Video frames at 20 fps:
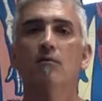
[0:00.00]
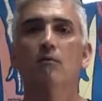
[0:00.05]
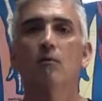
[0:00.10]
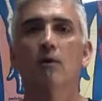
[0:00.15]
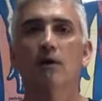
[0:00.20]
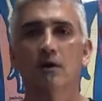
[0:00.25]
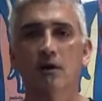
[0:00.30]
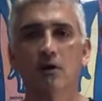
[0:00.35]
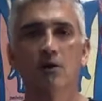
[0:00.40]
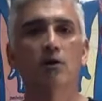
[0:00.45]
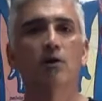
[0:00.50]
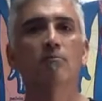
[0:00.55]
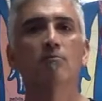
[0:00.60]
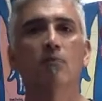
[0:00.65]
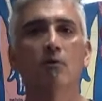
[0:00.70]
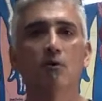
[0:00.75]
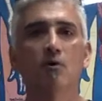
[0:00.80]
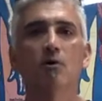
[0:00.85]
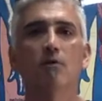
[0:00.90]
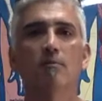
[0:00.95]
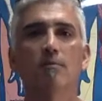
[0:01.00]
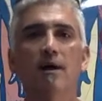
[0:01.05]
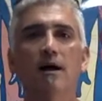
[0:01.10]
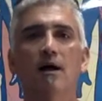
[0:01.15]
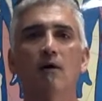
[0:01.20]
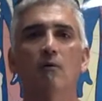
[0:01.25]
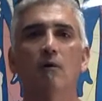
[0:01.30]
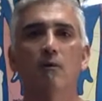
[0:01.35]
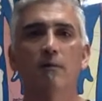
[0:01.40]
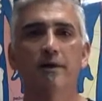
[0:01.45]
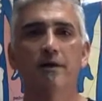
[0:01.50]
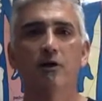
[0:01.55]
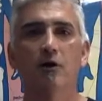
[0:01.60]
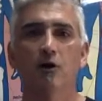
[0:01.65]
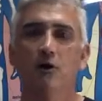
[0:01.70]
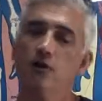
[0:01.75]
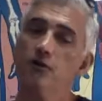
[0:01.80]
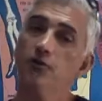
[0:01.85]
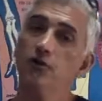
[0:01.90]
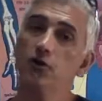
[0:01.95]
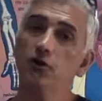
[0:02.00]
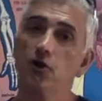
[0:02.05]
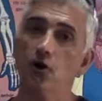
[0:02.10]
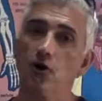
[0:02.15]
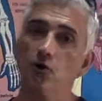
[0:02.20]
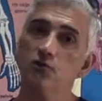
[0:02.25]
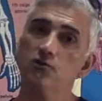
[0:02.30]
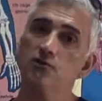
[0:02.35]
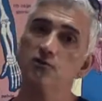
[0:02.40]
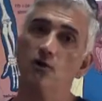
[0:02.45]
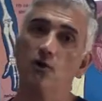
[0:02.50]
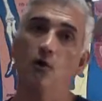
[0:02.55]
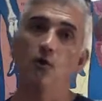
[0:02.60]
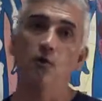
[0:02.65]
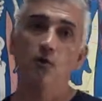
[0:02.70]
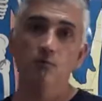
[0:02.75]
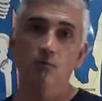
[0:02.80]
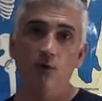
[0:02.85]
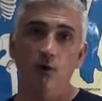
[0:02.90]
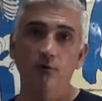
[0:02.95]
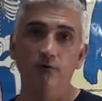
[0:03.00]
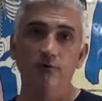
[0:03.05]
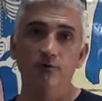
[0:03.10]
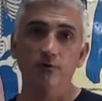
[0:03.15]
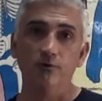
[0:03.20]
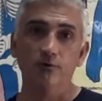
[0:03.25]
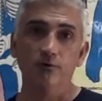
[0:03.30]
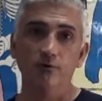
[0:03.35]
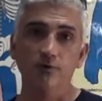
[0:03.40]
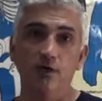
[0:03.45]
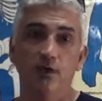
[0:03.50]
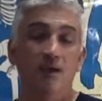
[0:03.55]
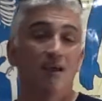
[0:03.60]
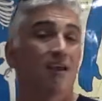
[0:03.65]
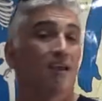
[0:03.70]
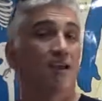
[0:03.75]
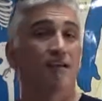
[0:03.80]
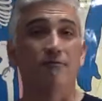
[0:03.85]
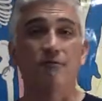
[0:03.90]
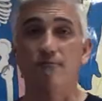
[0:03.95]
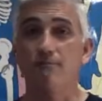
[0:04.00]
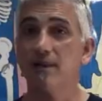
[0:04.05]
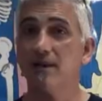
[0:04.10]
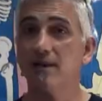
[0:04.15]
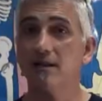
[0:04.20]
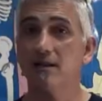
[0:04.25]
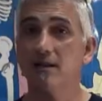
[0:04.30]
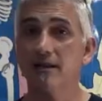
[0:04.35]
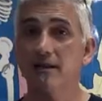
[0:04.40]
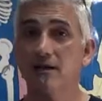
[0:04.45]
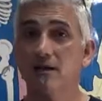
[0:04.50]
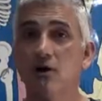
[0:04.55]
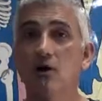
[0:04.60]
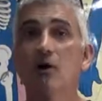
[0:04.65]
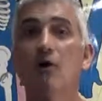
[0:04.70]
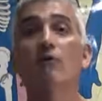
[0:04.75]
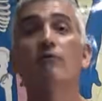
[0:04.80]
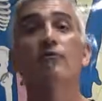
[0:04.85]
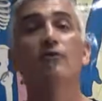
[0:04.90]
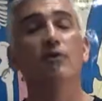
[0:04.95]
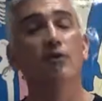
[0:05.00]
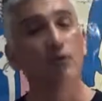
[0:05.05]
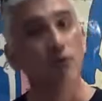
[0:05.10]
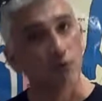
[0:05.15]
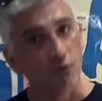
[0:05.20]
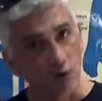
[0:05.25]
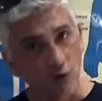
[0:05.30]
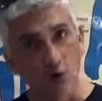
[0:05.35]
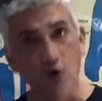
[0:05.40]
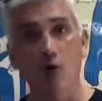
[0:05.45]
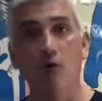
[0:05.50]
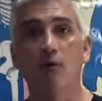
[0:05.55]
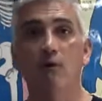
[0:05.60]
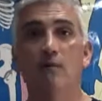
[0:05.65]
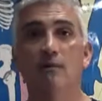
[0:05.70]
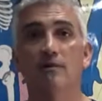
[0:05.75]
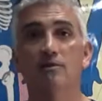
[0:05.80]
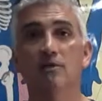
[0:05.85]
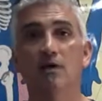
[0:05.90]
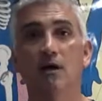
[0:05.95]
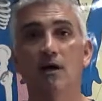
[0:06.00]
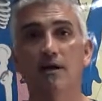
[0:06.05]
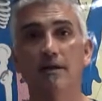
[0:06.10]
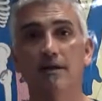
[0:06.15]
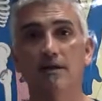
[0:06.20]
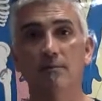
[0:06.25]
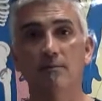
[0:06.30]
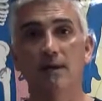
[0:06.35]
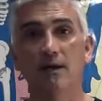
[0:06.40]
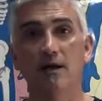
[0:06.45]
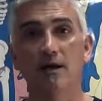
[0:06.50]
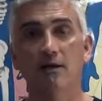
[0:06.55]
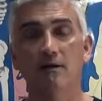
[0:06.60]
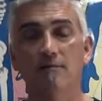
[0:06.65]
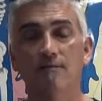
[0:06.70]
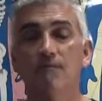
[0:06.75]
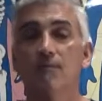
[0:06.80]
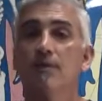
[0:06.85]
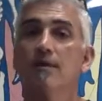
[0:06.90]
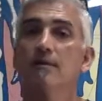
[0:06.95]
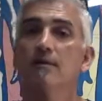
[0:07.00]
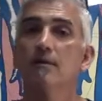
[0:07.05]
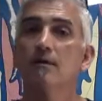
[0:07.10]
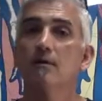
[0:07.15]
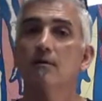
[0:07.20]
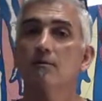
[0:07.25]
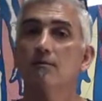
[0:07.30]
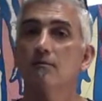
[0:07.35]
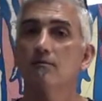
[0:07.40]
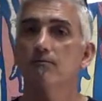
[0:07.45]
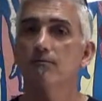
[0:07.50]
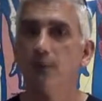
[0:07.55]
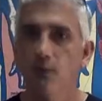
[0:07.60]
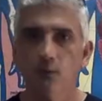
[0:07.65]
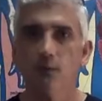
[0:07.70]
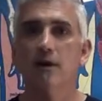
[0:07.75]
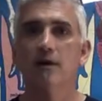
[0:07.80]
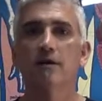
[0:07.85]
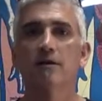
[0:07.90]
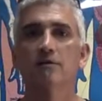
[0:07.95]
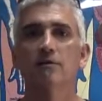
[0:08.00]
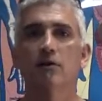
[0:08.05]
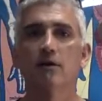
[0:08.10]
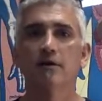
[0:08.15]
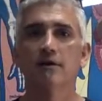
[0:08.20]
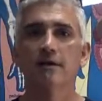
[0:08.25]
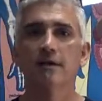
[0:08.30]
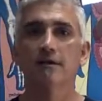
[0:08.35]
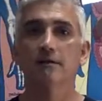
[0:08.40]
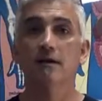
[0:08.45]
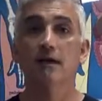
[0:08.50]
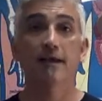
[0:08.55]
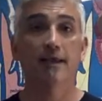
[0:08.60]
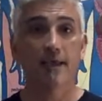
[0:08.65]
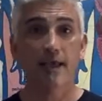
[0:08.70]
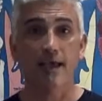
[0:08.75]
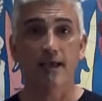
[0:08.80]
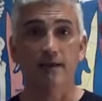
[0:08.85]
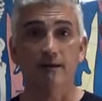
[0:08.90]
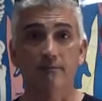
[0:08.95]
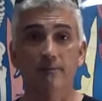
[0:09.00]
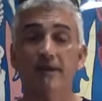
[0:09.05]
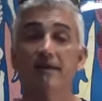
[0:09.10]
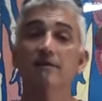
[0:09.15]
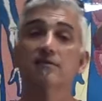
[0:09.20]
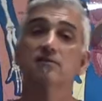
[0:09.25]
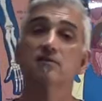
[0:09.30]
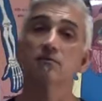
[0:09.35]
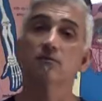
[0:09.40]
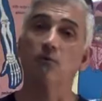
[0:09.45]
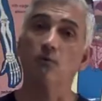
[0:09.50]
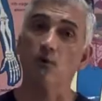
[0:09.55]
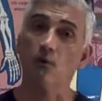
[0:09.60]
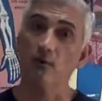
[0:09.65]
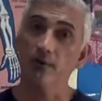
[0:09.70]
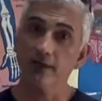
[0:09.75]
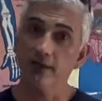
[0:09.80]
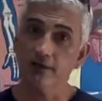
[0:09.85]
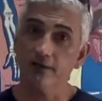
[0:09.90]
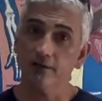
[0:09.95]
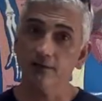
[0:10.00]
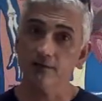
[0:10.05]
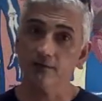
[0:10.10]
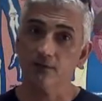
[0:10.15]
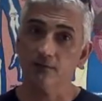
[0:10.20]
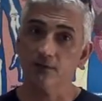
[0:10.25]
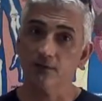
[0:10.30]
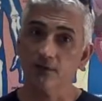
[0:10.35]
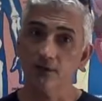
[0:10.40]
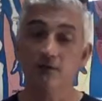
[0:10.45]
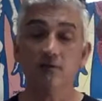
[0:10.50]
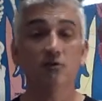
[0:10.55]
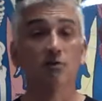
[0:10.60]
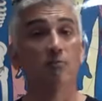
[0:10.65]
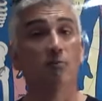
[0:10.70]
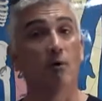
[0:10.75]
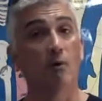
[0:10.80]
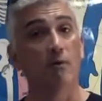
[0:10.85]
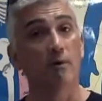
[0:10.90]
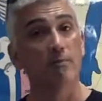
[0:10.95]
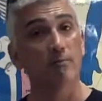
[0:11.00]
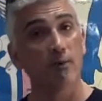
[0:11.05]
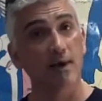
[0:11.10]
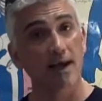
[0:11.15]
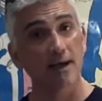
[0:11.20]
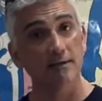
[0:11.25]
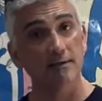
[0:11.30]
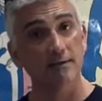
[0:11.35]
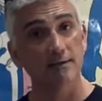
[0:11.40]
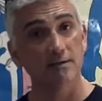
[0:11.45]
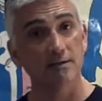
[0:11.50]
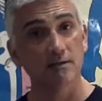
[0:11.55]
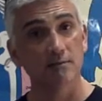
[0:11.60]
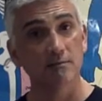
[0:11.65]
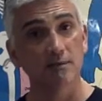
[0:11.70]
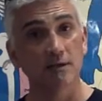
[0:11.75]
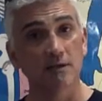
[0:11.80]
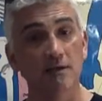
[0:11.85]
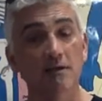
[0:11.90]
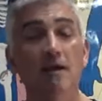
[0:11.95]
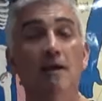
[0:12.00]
We're going to learn more about what we call the go, slow, and woe foods. If you've been at Glen, Cove, you know what we're talking about. But we're going to learn it again, because the more we hear something, the more we practice something,